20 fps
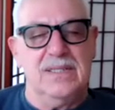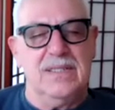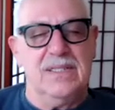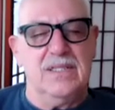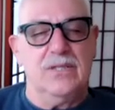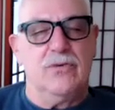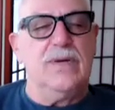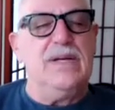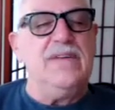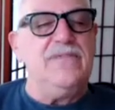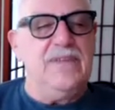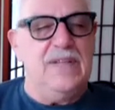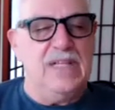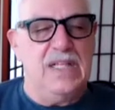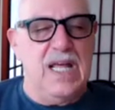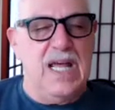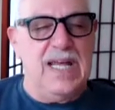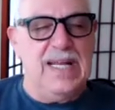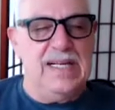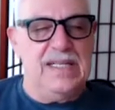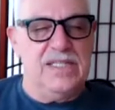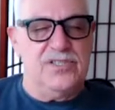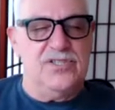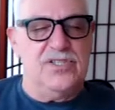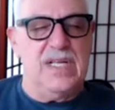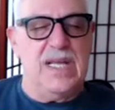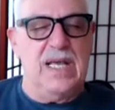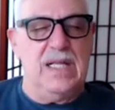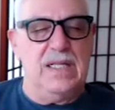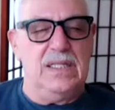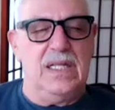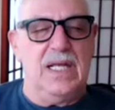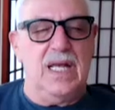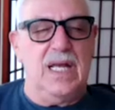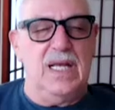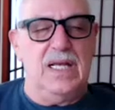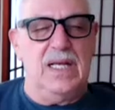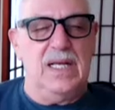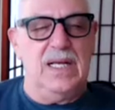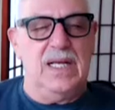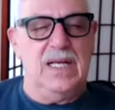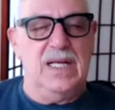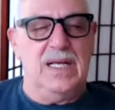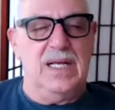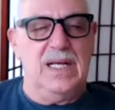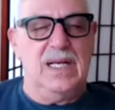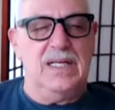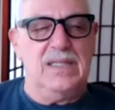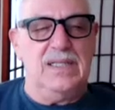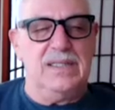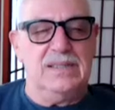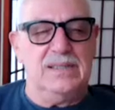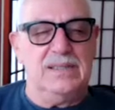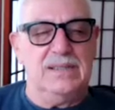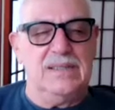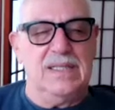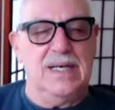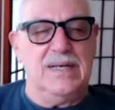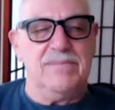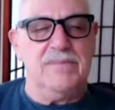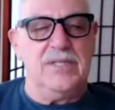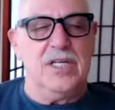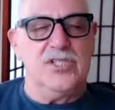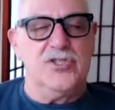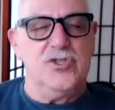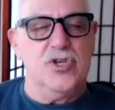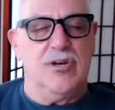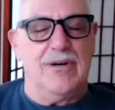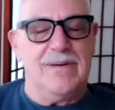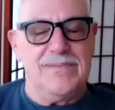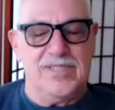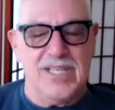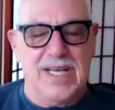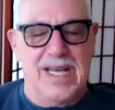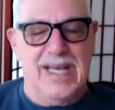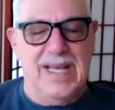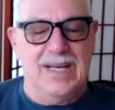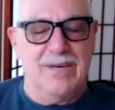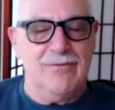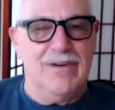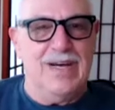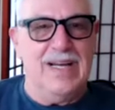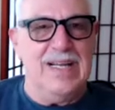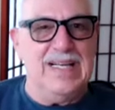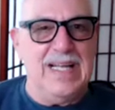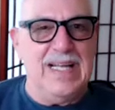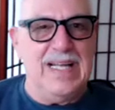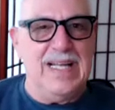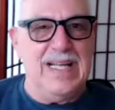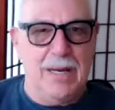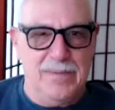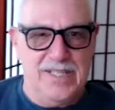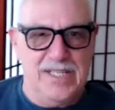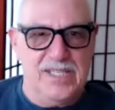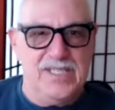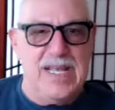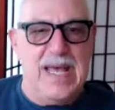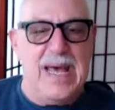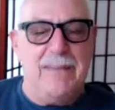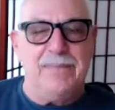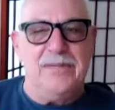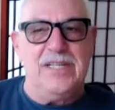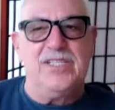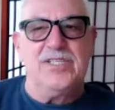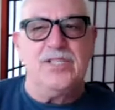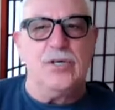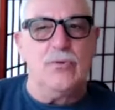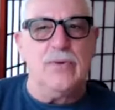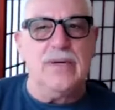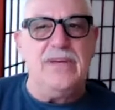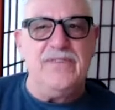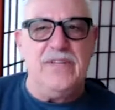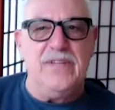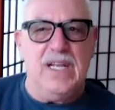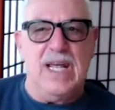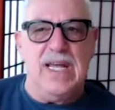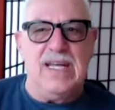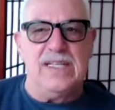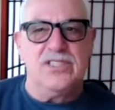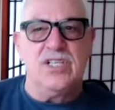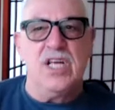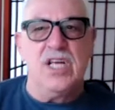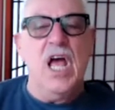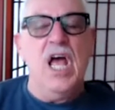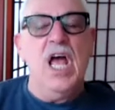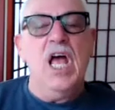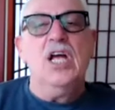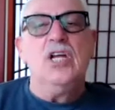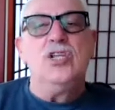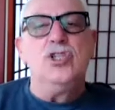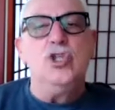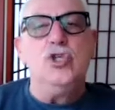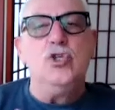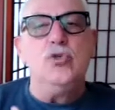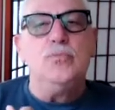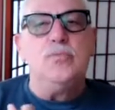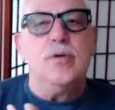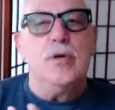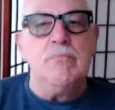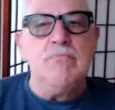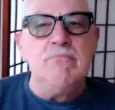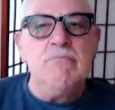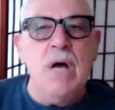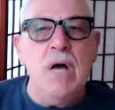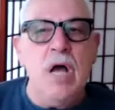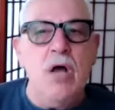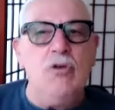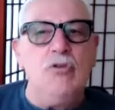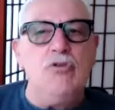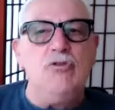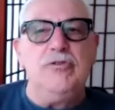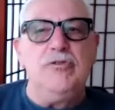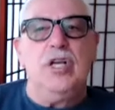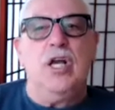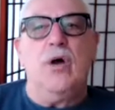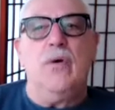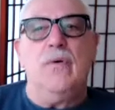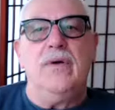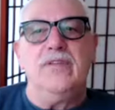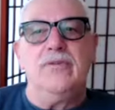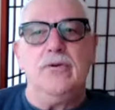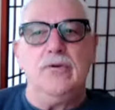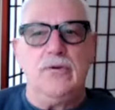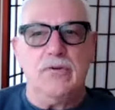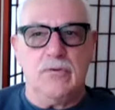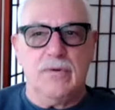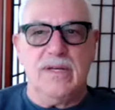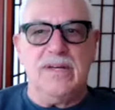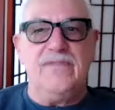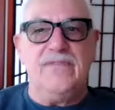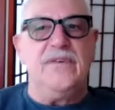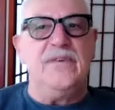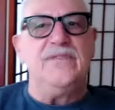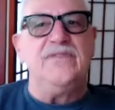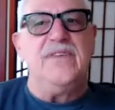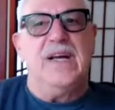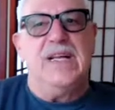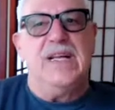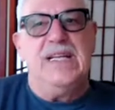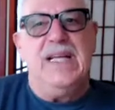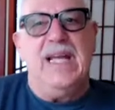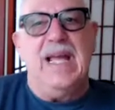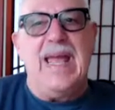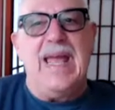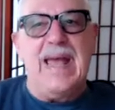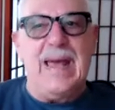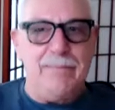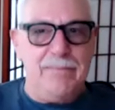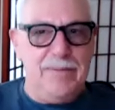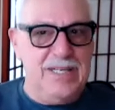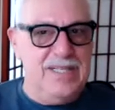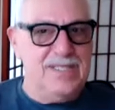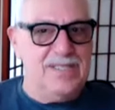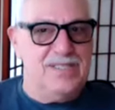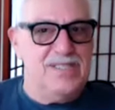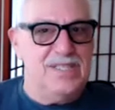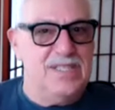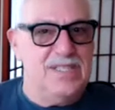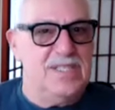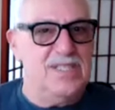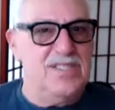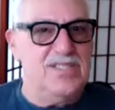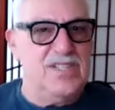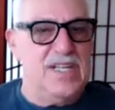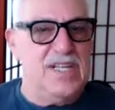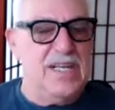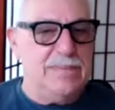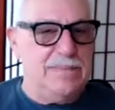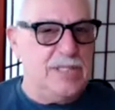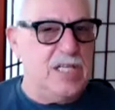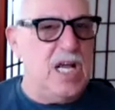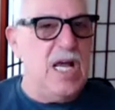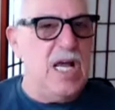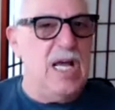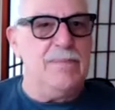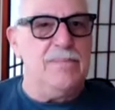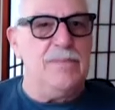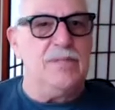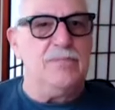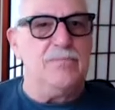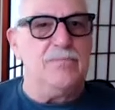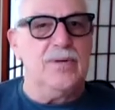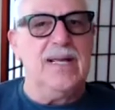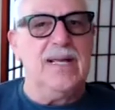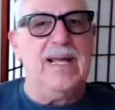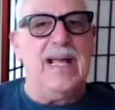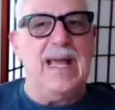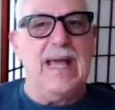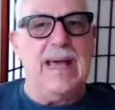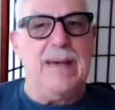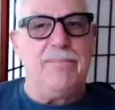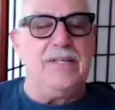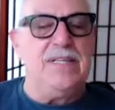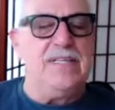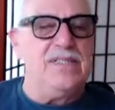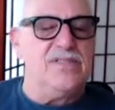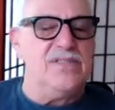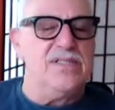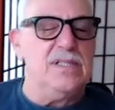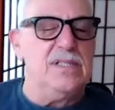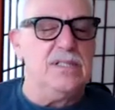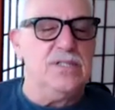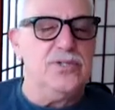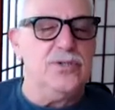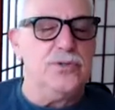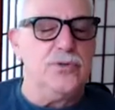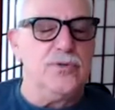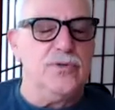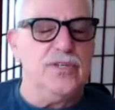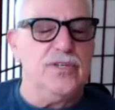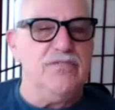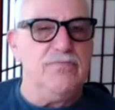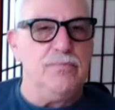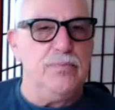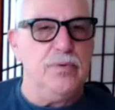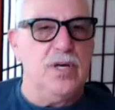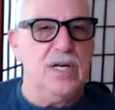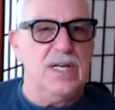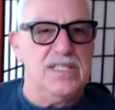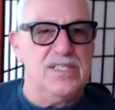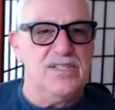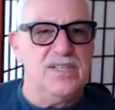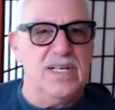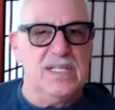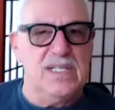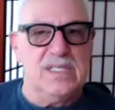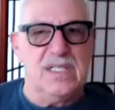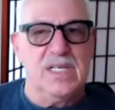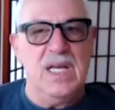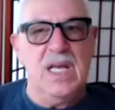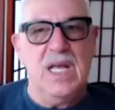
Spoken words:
Grief Alliance. I'm not sure I'm saying it right now, but this Happiness and Grief Alliance to promote going through grief and finding happiness at the same time and bringing happiness into the grief process